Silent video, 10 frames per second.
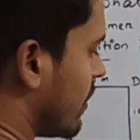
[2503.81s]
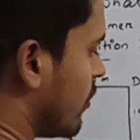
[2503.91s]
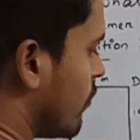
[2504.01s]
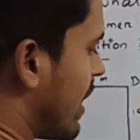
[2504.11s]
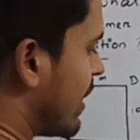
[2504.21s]

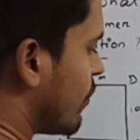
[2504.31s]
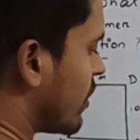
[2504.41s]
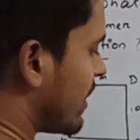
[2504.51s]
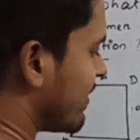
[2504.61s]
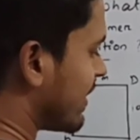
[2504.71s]
in
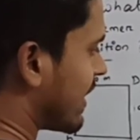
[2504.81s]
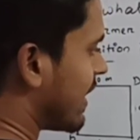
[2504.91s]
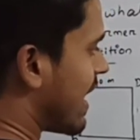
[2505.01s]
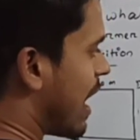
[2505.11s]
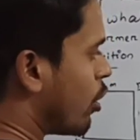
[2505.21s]
140
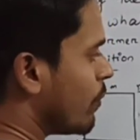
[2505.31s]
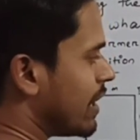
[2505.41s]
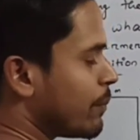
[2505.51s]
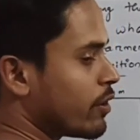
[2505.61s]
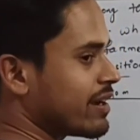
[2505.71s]
seconds, how
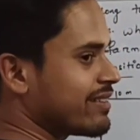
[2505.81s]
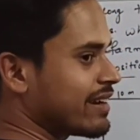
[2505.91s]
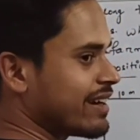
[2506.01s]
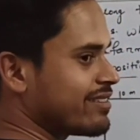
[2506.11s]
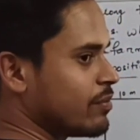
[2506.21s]
many 40
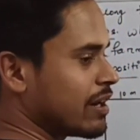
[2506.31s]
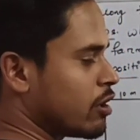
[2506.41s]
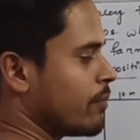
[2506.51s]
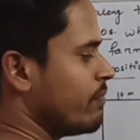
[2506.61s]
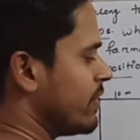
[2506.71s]
seconds will
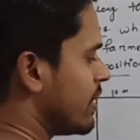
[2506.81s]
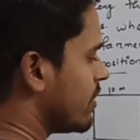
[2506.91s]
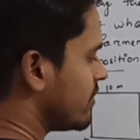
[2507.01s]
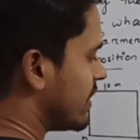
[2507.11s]
come?